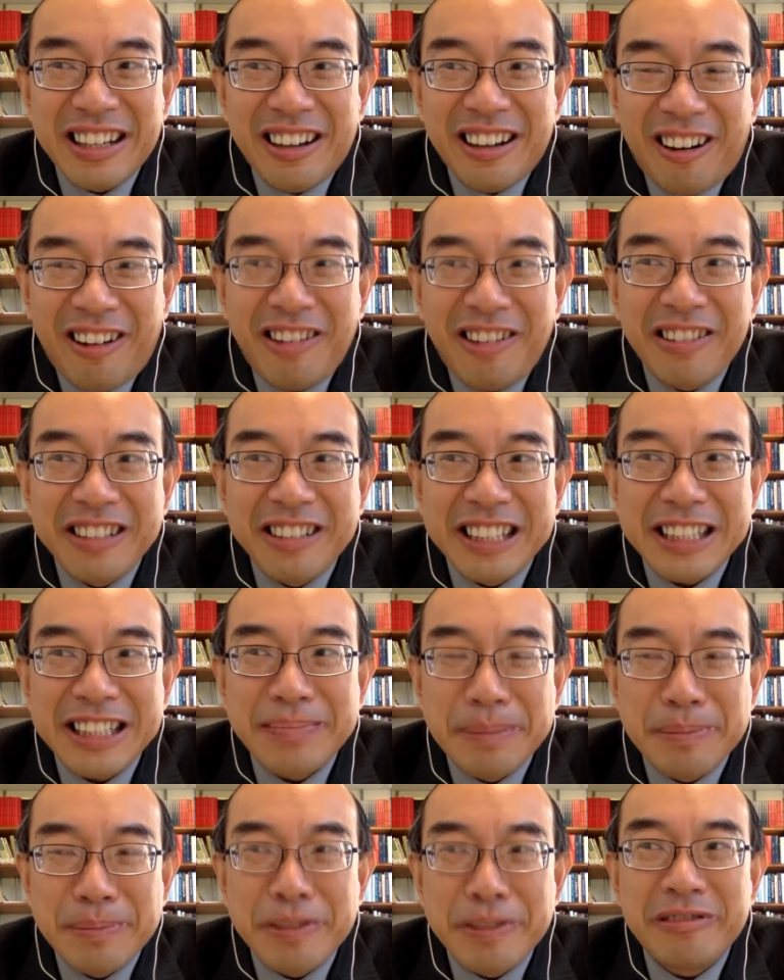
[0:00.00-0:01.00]
all these
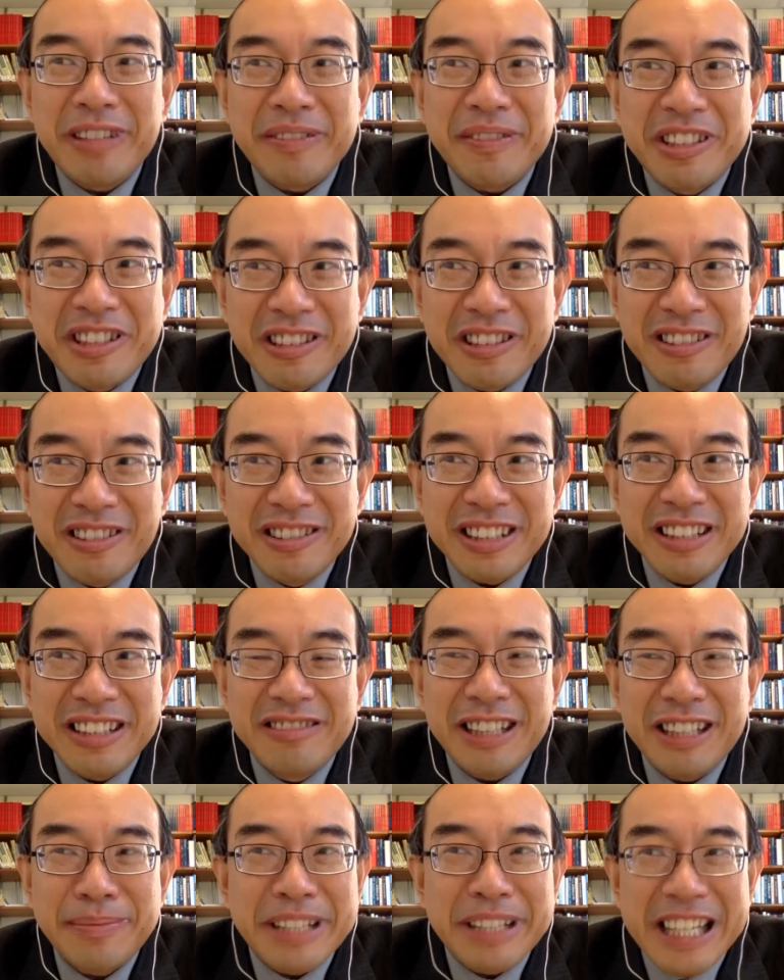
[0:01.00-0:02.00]
people who have chosen,
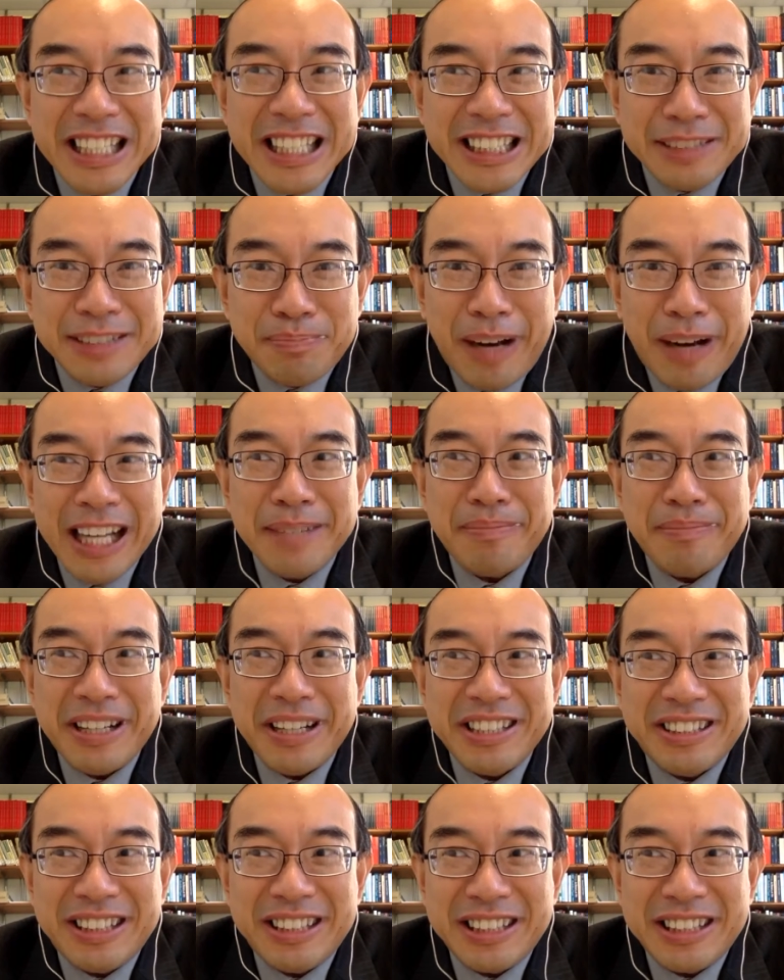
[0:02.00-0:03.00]
who have been inspired by
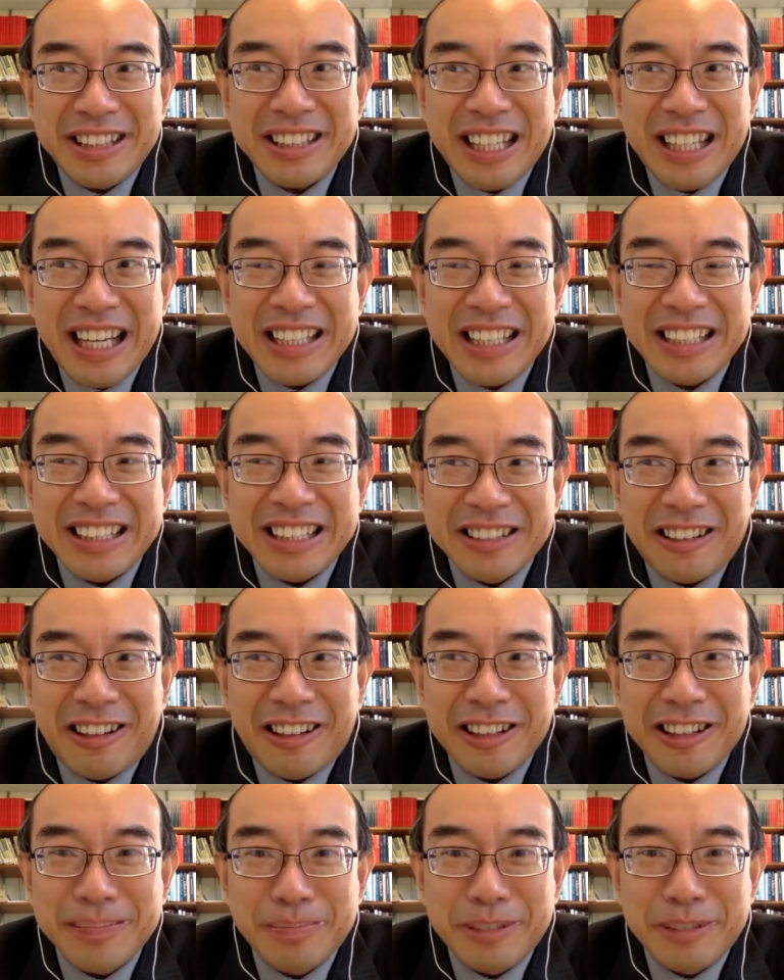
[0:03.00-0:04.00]
Jesus and his
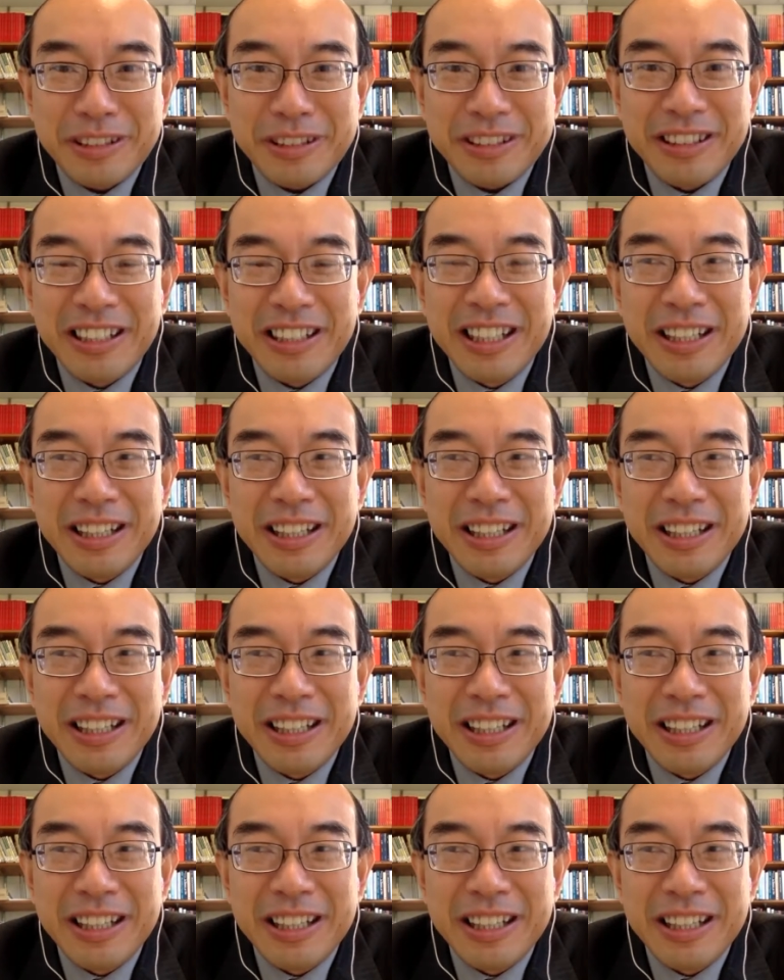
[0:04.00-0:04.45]
gospel,